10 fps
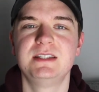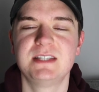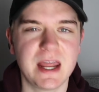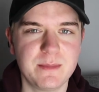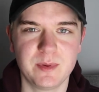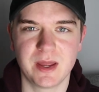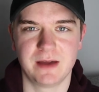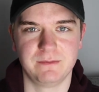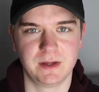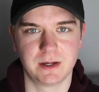Dead
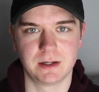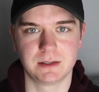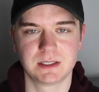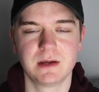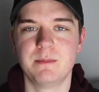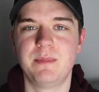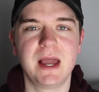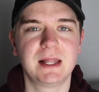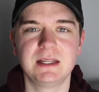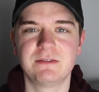behind the eyes,
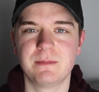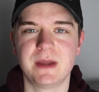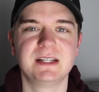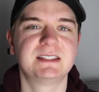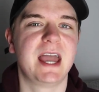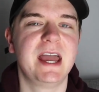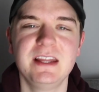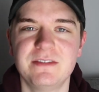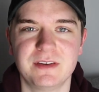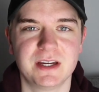barely even makes
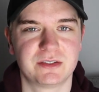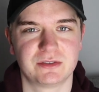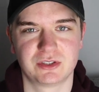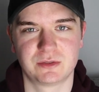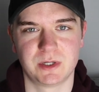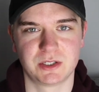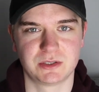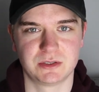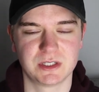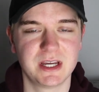any facial
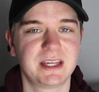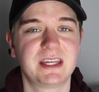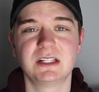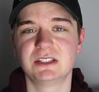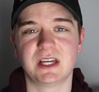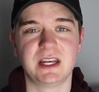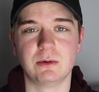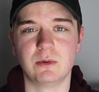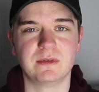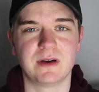expressions, kills
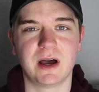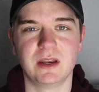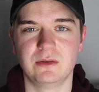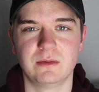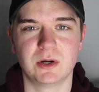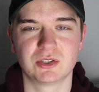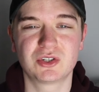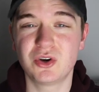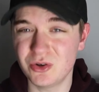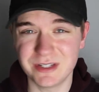anyone without any remorse,
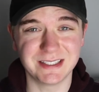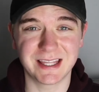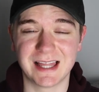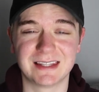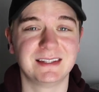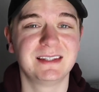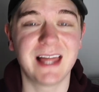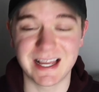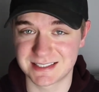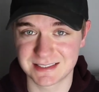couldn't care
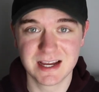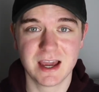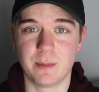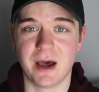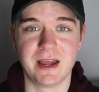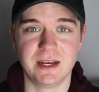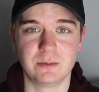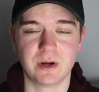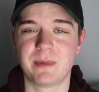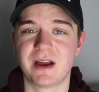less about
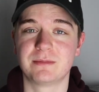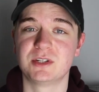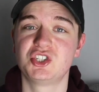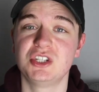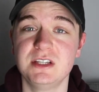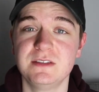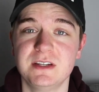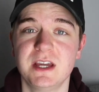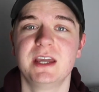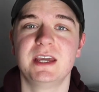anyone apart from
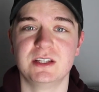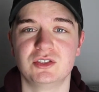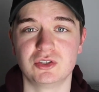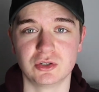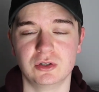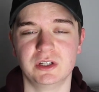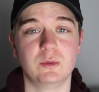achieving his goal.